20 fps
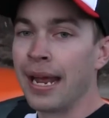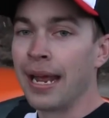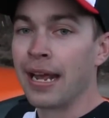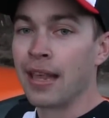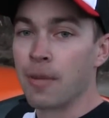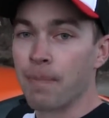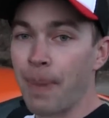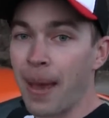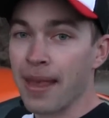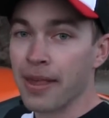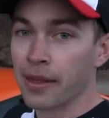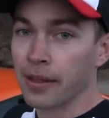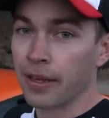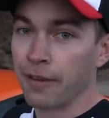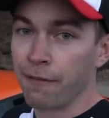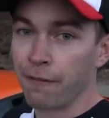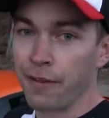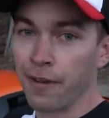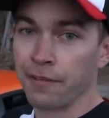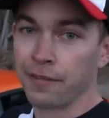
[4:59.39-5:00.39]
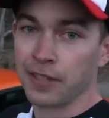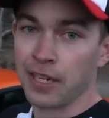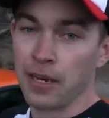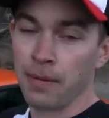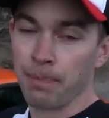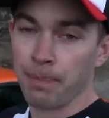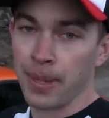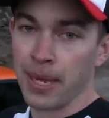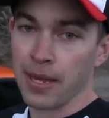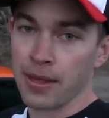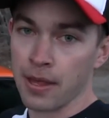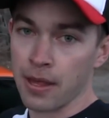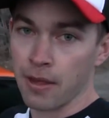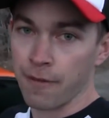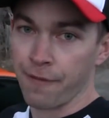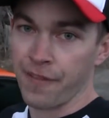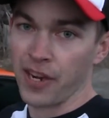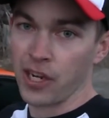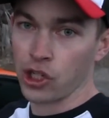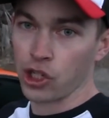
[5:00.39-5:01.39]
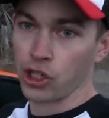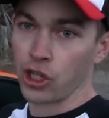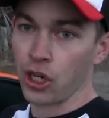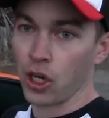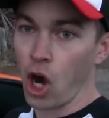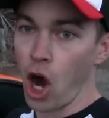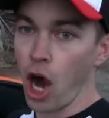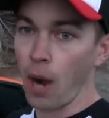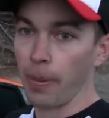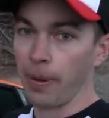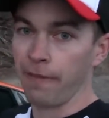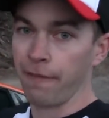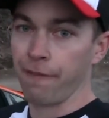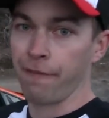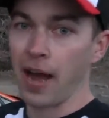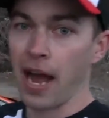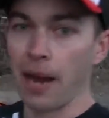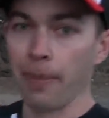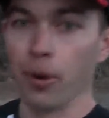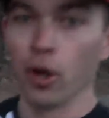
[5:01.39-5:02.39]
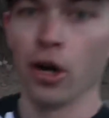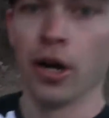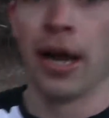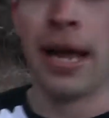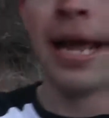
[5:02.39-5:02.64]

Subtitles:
It's basically 15 pieces finished in carbon fiber.